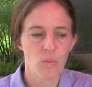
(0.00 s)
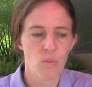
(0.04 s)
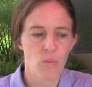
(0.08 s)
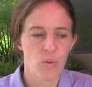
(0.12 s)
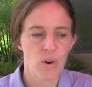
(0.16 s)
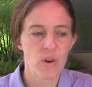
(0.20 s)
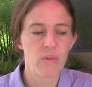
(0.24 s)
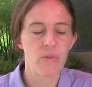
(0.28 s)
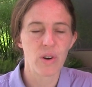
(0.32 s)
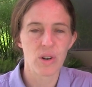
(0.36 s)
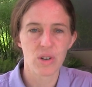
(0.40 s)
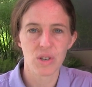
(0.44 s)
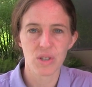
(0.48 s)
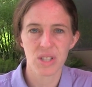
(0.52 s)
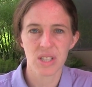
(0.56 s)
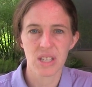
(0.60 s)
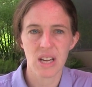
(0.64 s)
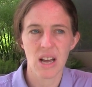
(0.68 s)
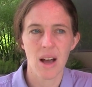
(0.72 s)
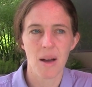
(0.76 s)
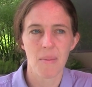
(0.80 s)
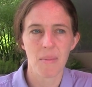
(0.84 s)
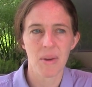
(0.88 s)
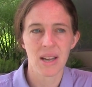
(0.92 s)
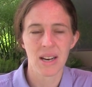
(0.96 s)
rivers
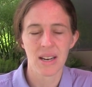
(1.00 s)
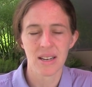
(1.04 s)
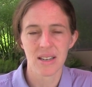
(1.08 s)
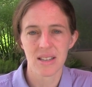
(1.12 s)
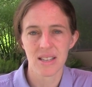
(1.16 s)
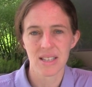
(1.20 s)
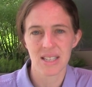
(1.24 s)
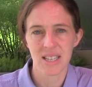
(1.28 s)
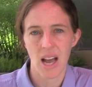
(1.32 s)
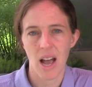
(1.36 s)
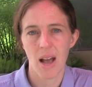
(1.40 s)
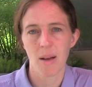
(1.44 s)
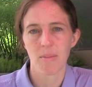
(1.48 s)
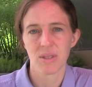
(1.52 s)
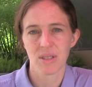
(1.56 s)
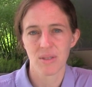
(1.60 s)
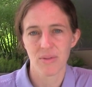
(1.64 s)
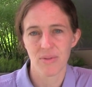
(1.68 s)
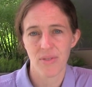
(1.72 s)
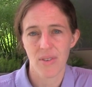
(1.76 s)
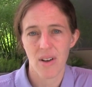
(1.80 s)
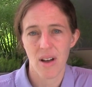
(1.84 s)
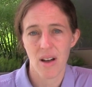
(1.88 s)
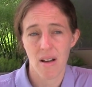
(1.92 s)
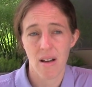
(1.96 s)
um, in the times
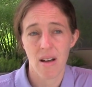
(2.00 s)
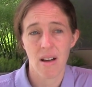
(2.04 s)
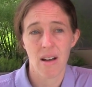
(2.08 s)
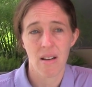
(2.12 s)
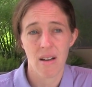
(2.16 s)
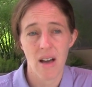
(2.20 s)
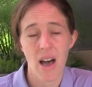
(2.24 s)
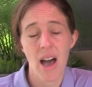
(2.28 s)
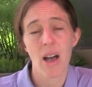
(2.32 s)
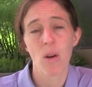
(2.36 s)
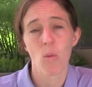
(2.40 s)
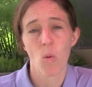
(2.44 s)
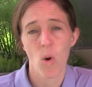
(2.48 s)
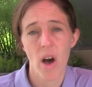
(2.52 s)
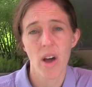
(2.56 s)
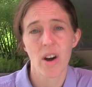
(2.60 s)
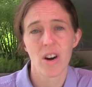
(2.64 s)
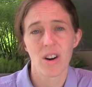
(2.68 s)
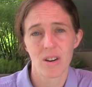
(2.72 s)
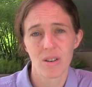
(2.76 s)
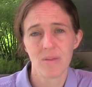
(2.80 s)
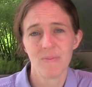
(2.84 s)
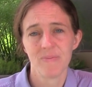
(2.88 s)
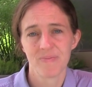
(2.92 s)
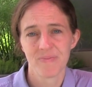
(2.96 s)
of uh, high
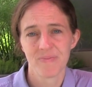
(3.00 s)
water.